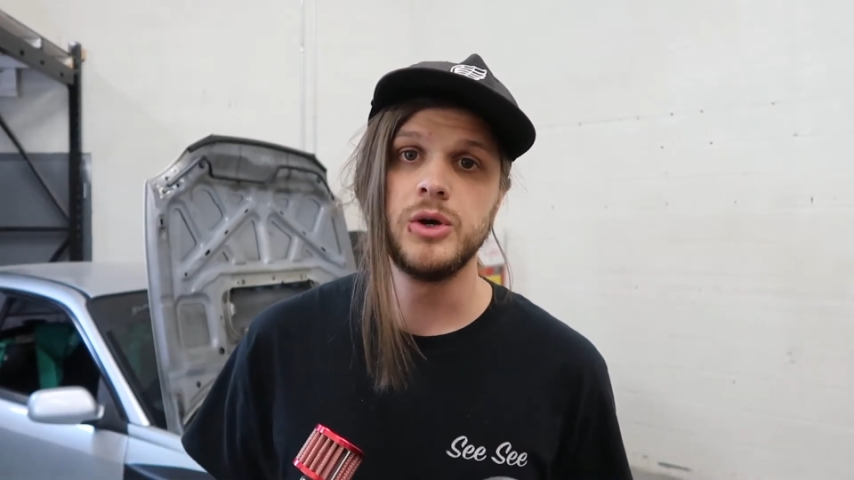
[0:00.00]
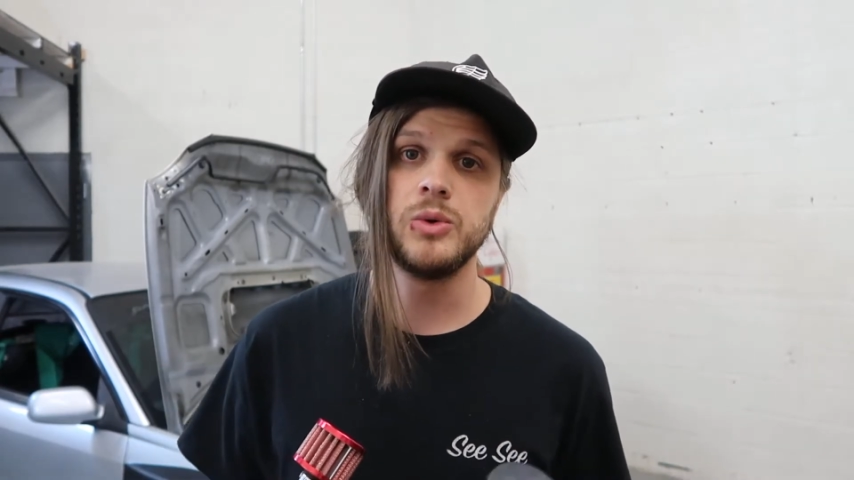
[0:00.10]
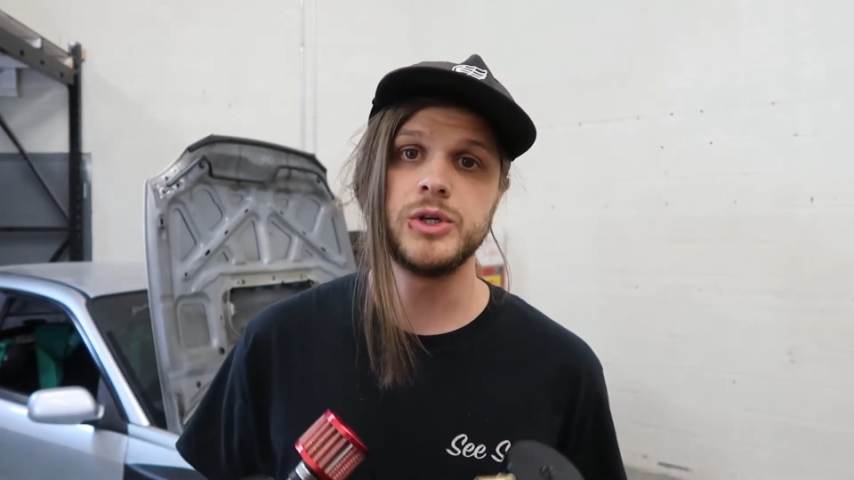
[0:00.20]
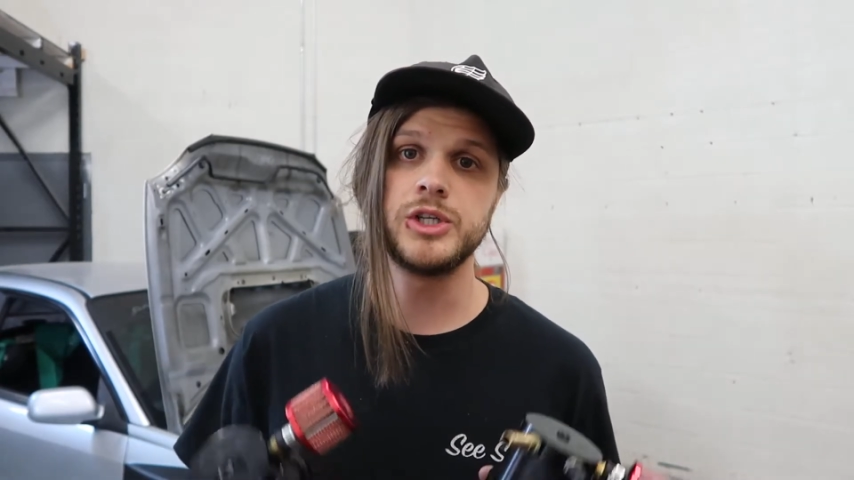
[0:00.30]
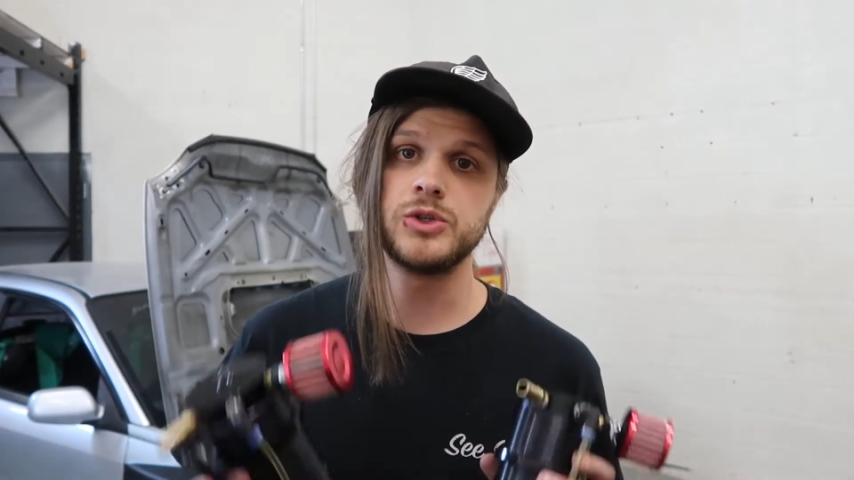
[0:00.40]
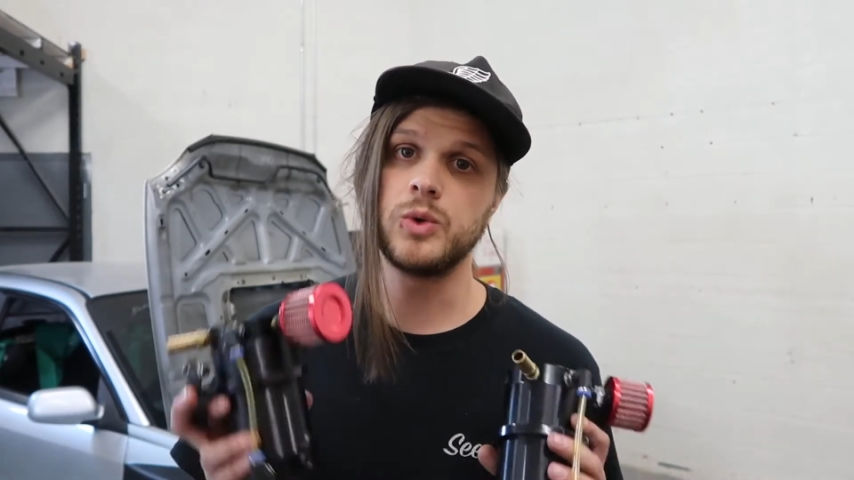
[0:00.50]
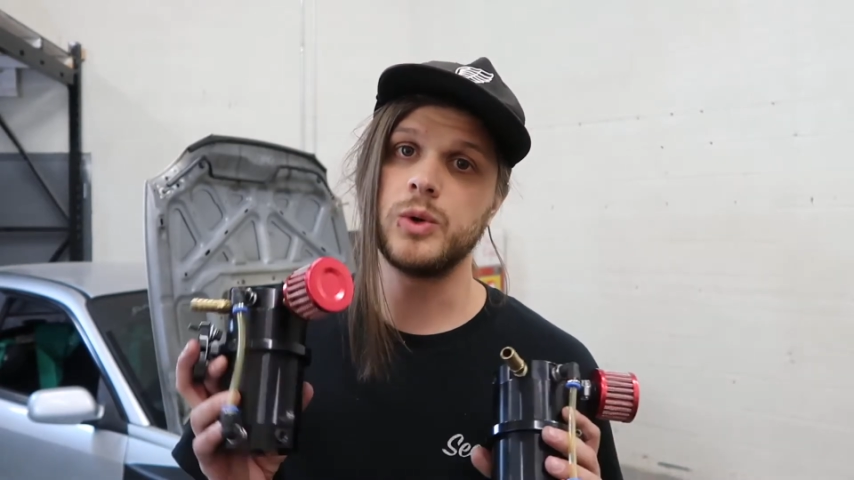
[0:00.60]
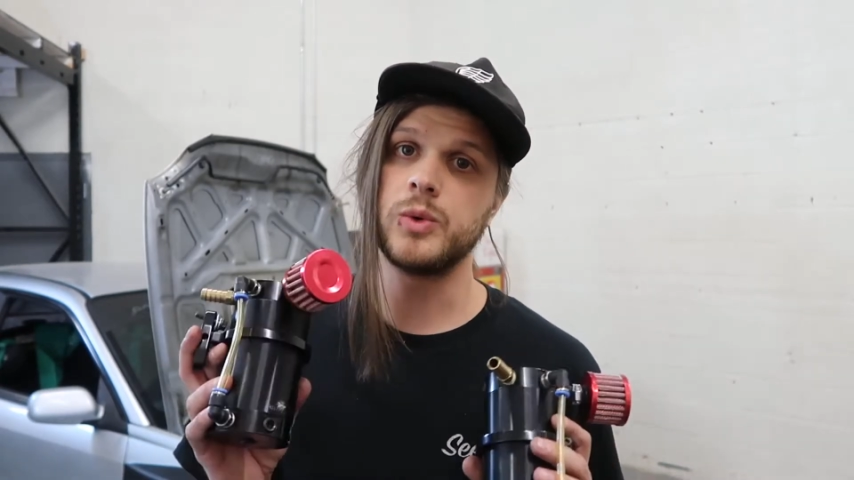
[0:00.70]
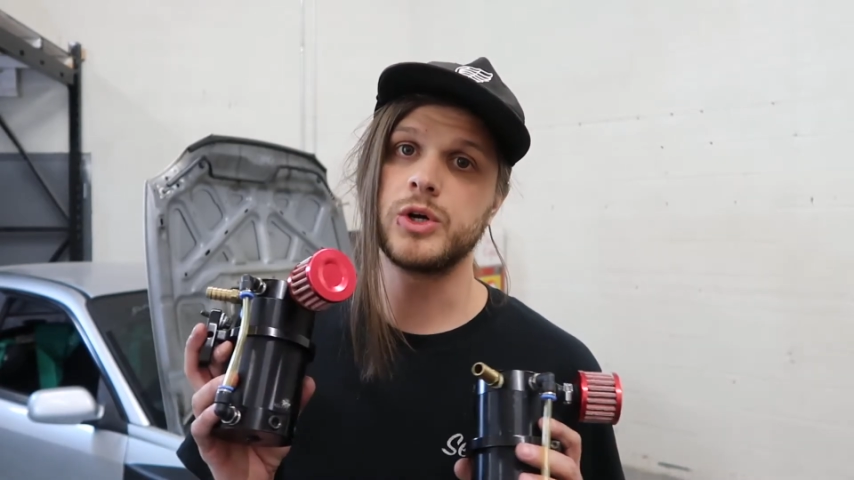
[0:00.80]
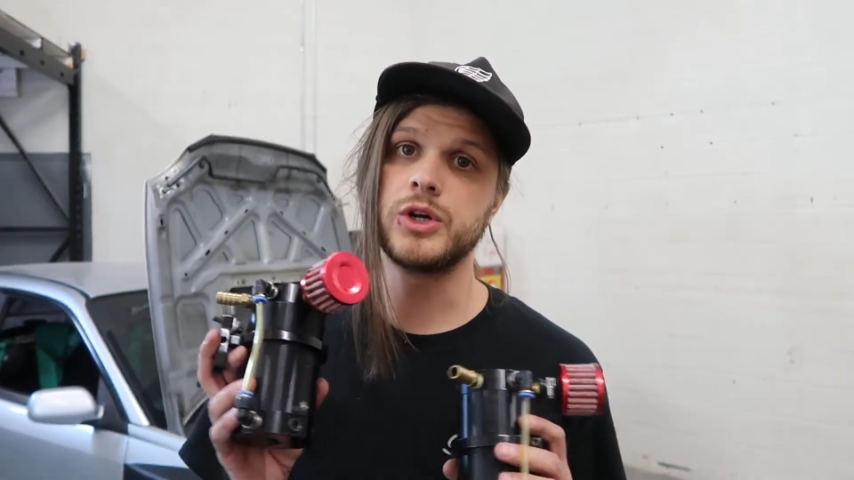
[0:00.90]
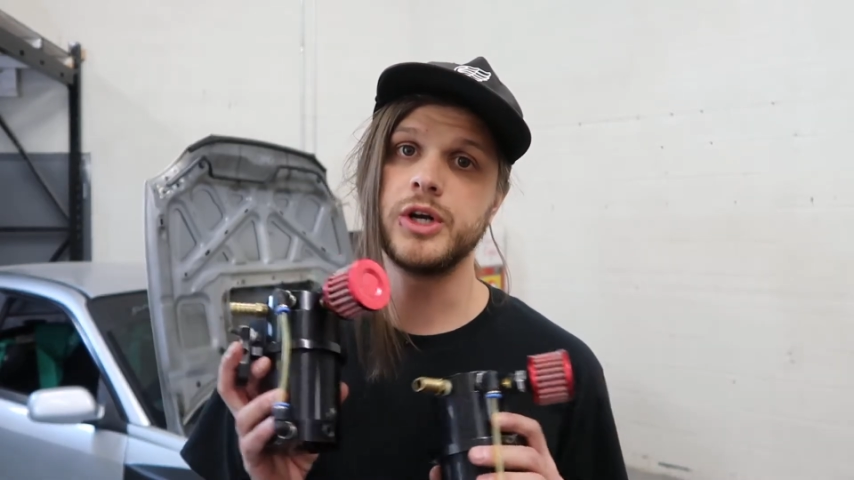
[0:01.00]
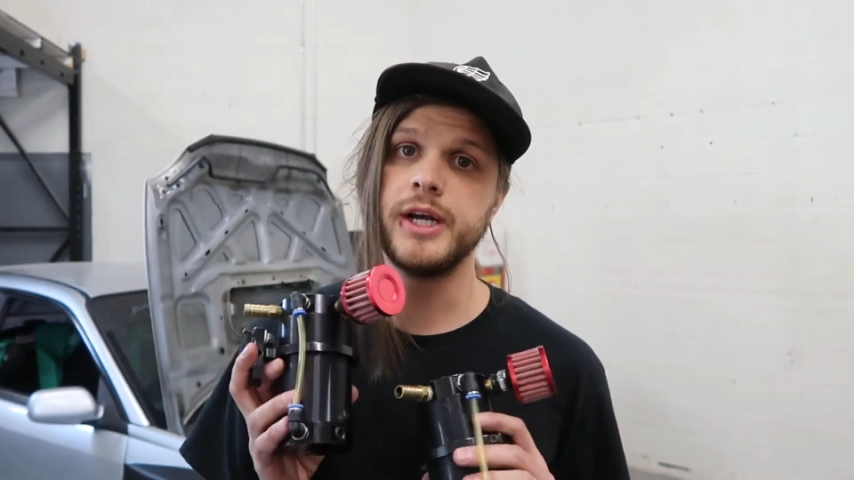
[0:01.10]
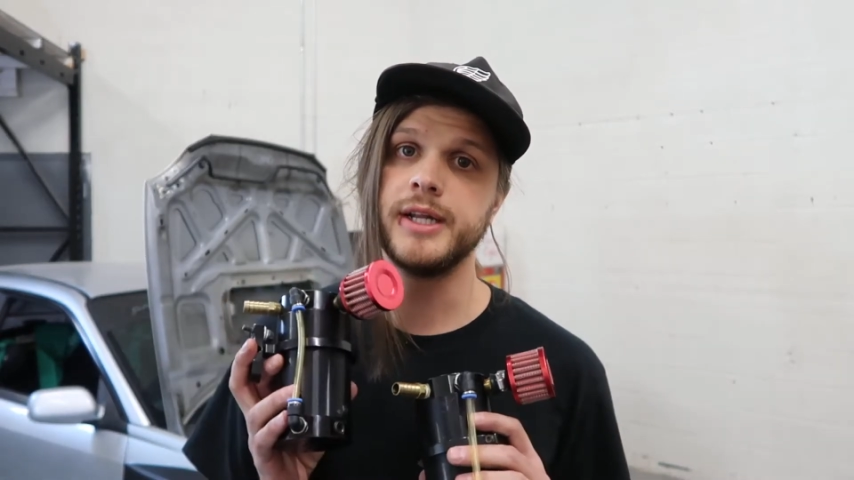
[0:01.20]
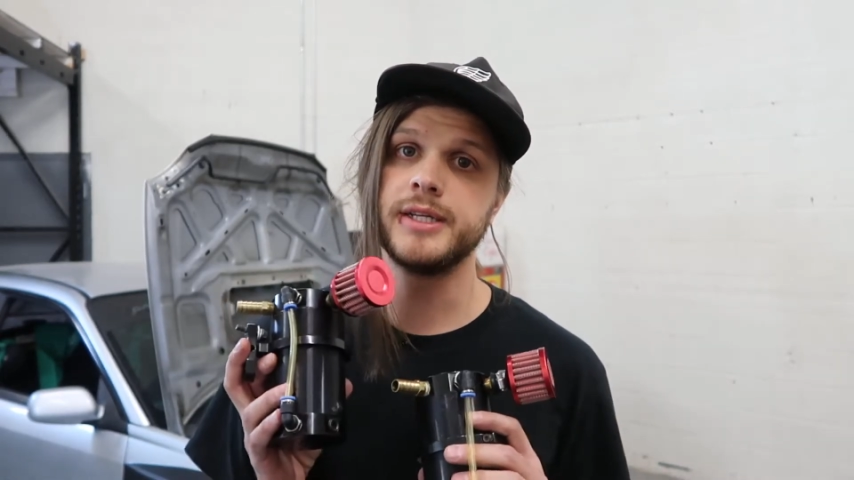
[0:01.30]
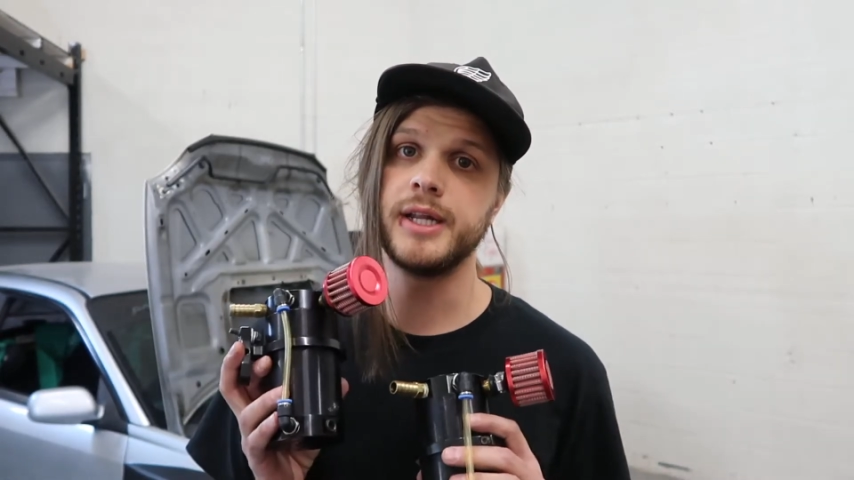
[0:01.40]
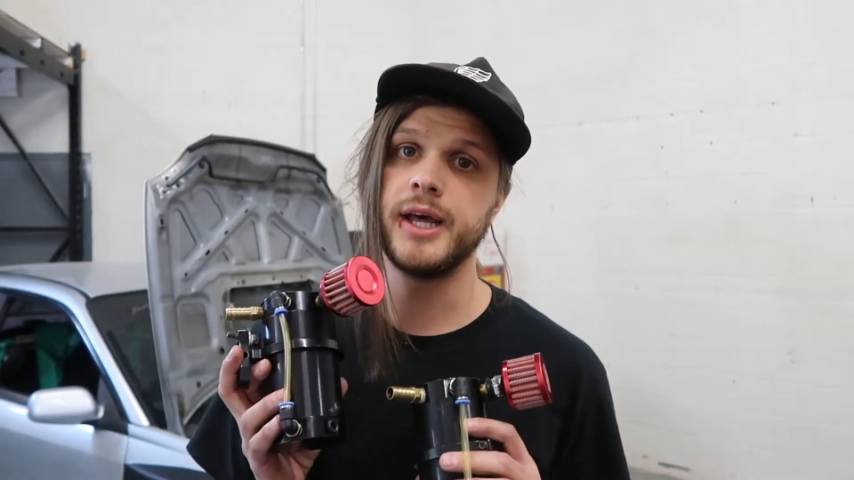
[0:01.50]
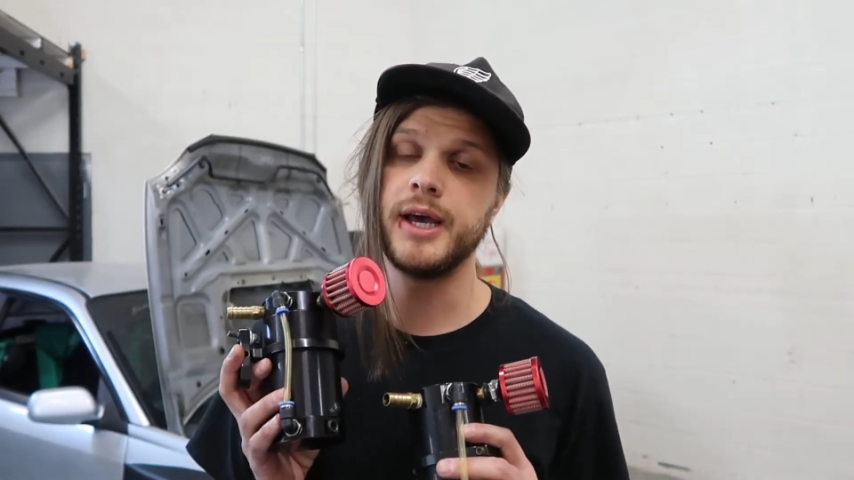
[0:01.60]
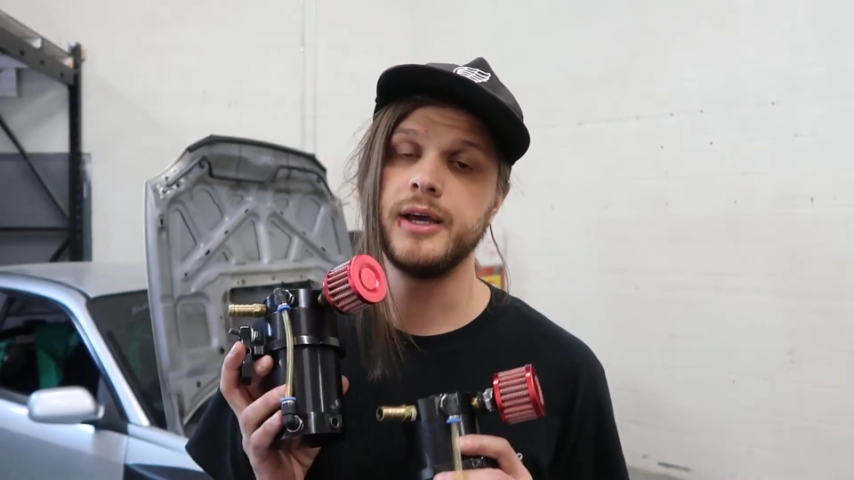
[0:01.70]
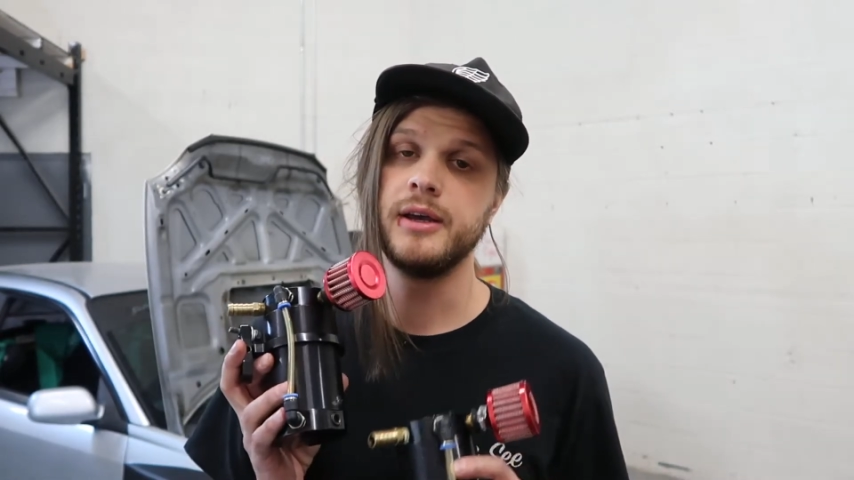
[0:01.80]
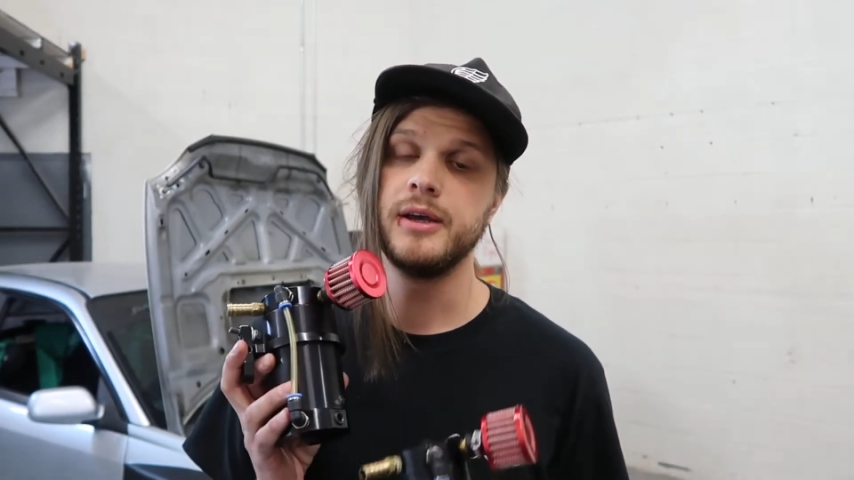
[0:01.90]
which is what we're creating
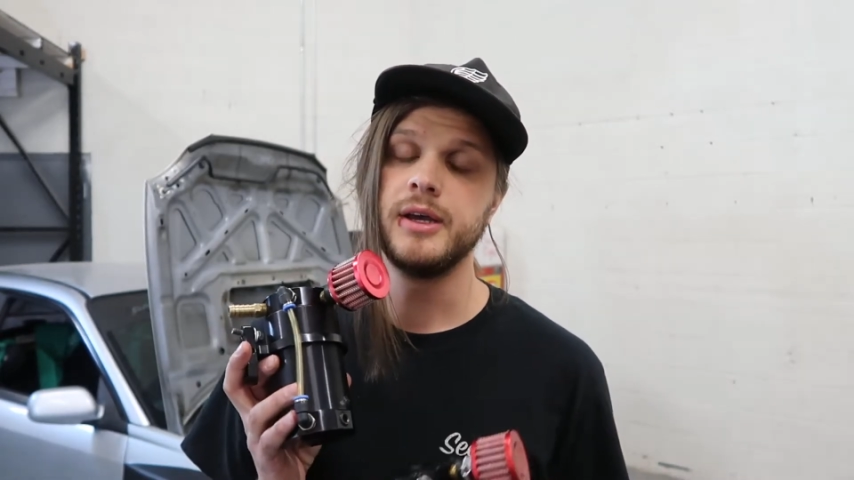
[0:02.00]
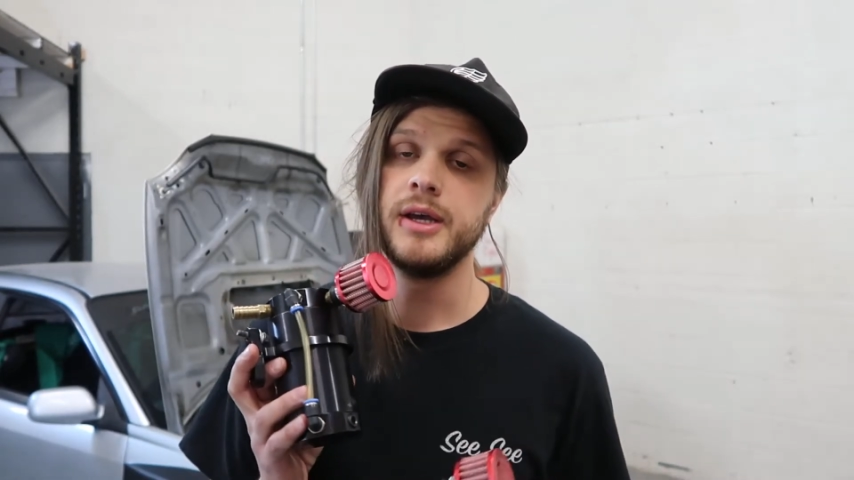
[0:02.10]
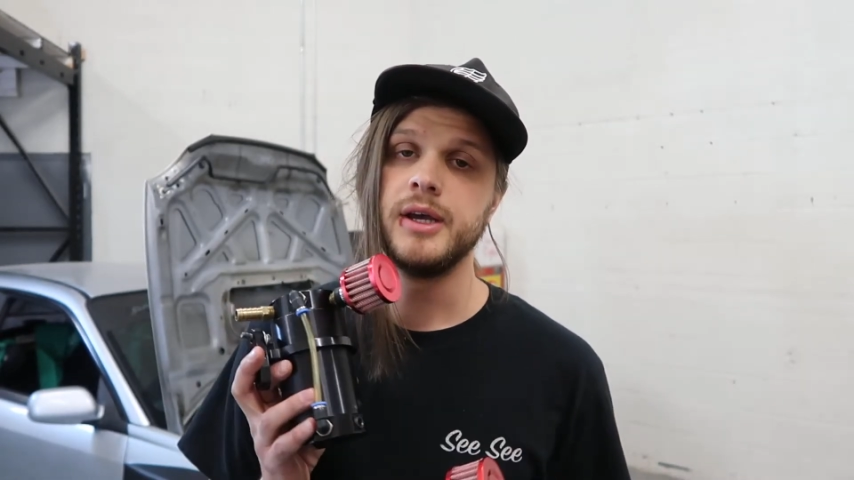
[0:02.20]
today.